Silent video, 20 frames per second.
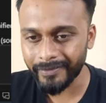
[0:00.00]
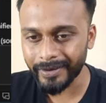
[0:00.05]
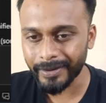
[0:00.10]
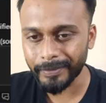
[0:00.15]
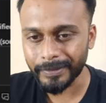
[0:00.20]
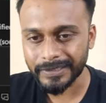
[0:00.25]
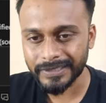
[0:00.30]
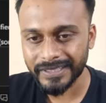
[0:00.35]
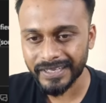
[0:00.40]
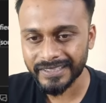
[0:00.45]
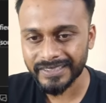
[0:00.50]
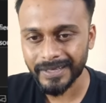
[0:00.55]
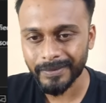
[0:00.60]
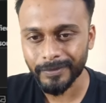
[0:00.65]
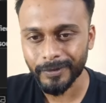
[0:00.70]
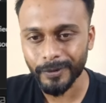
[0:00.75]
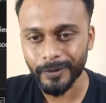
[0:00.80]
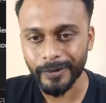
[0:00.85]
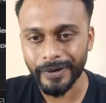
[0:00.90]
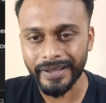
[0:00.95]
Every mistakes
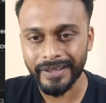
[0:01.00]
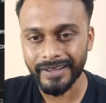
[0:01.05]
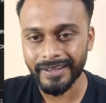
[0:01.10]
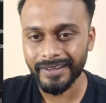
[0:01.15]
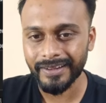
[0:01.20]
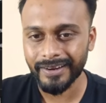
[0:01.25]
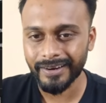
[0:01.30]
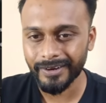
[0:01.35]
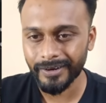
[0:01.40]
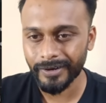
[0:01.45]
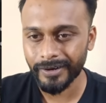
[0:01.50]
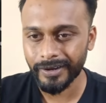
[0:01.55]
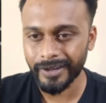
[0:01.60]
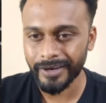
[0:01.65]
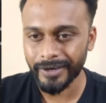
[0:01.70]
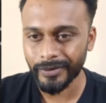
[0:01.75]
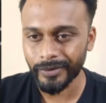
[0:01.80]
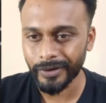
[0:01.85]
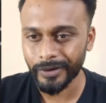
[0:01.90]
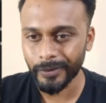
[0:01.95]
I'm cloning
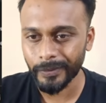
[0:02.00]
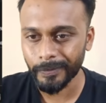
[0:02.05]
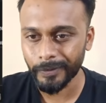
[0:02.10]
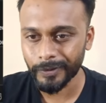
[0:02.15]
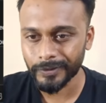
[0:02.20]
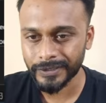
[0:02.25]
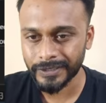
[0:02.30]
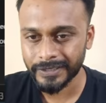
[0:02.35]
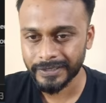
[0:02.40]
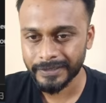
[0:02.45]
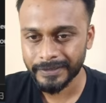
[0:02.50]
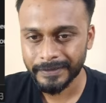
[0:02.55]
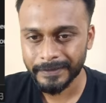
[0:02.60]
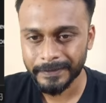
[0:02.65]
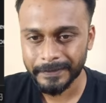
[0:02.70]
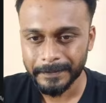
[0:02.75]
into a new project.